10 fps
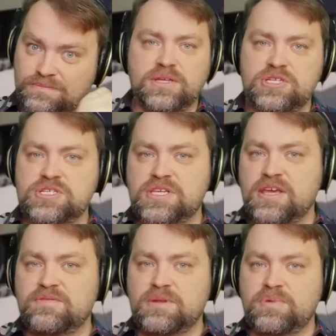They just
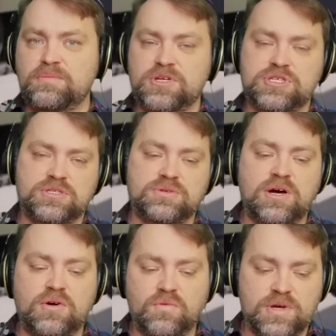gave the permission to
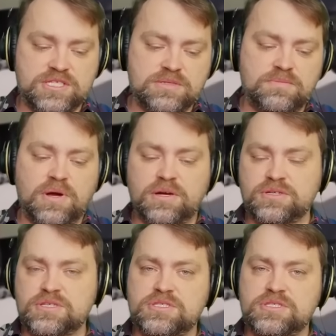our Western partners